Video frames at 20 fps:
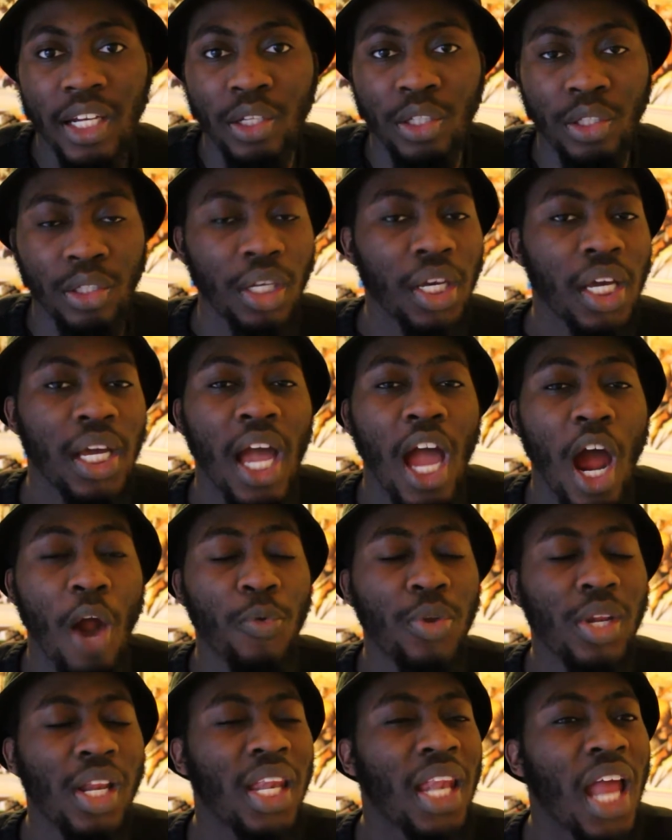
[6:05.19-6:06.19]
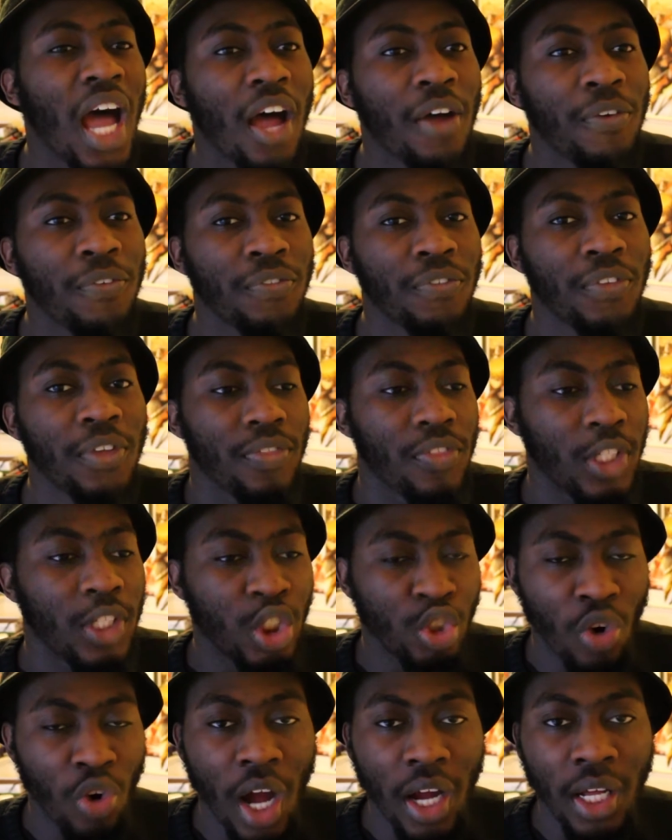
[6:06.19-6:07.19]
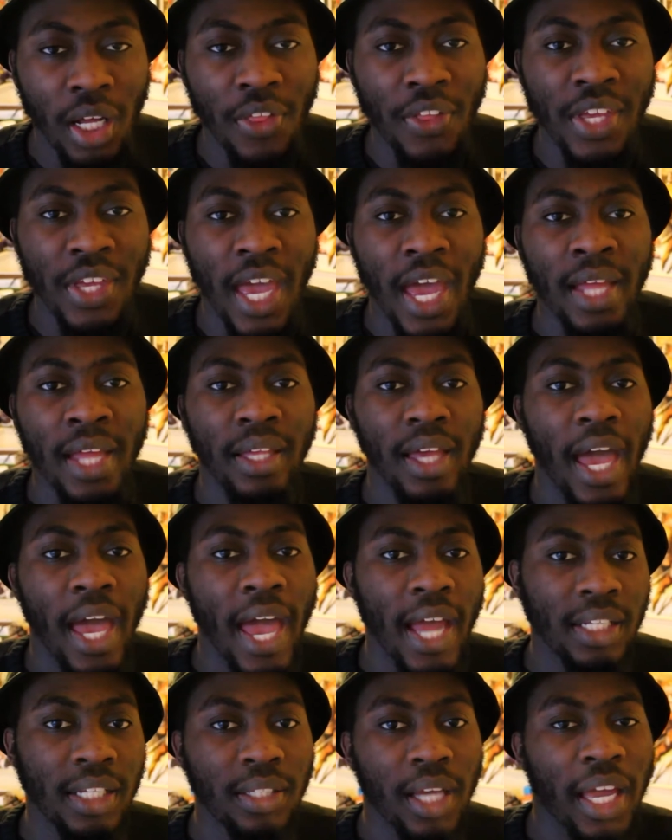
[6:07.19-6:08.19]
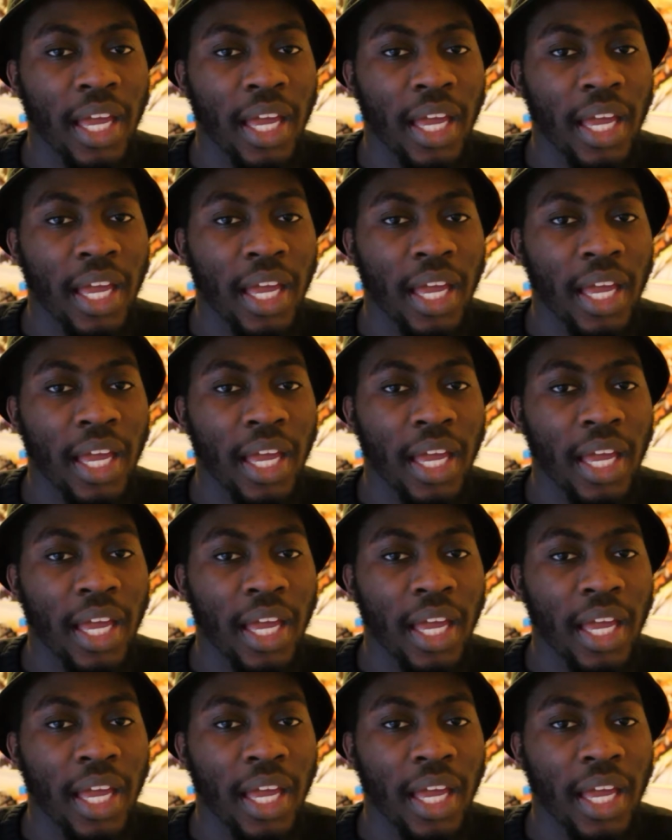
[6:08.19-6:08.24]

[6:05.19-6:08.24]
And I really loved the struggle that he had